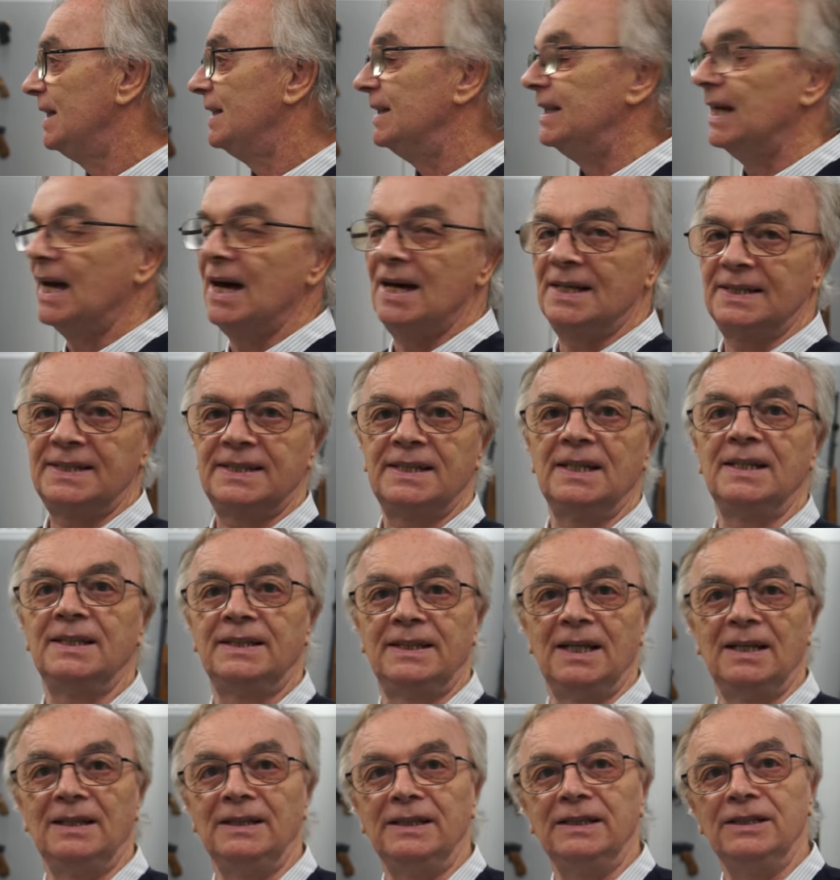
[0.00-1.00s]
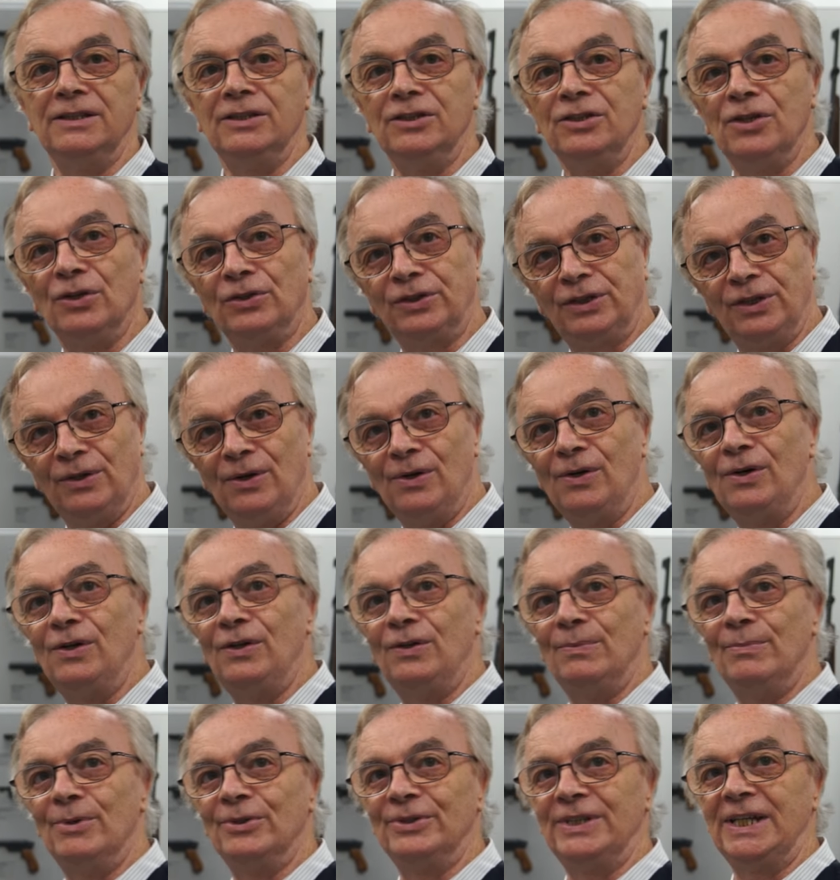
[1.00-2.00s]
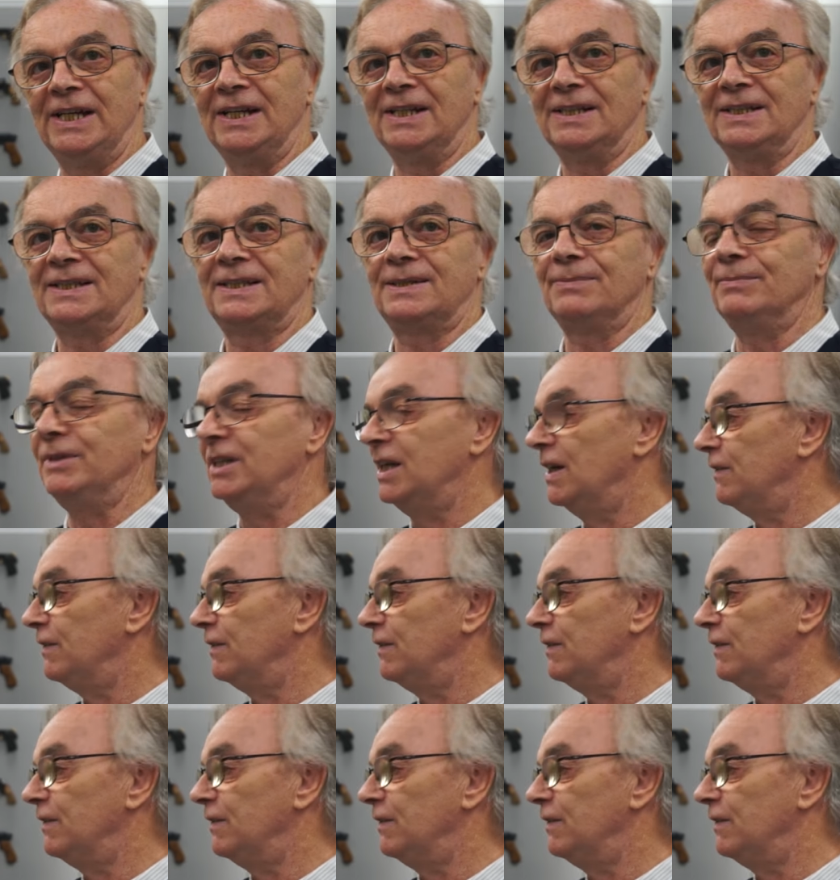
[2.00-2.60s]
There are certainly not all models we